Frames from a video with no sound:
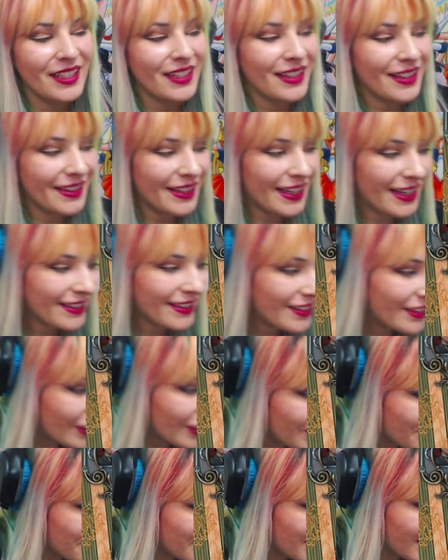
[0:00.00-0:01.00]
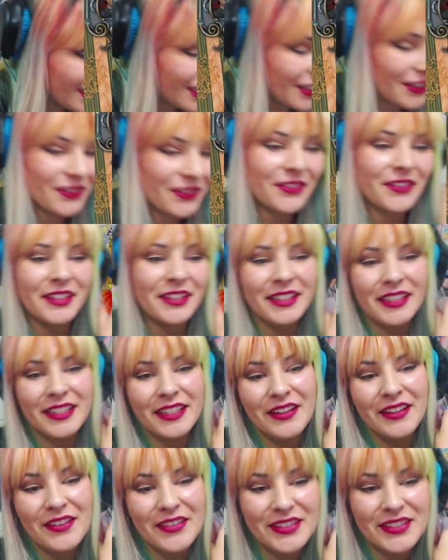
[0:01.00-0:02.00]
That took me a really
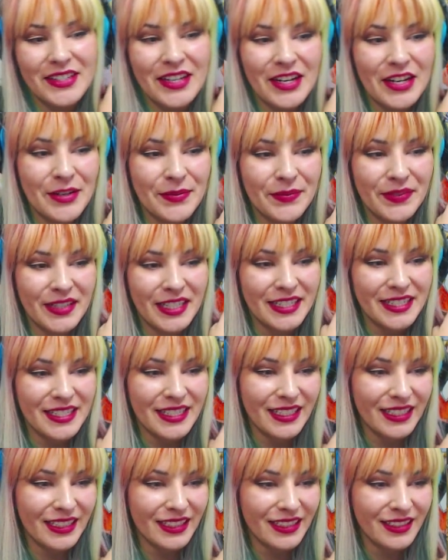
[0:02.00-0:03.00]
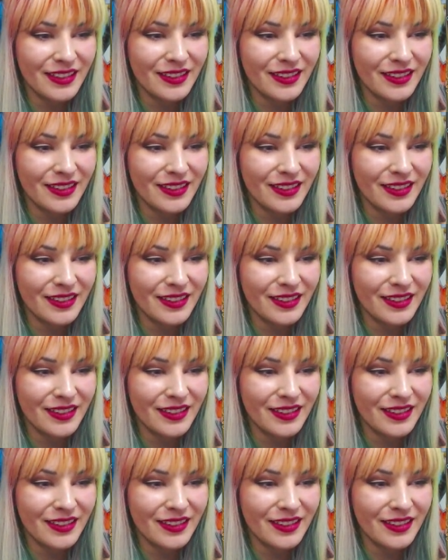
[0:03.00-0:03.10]
long time, but I did it.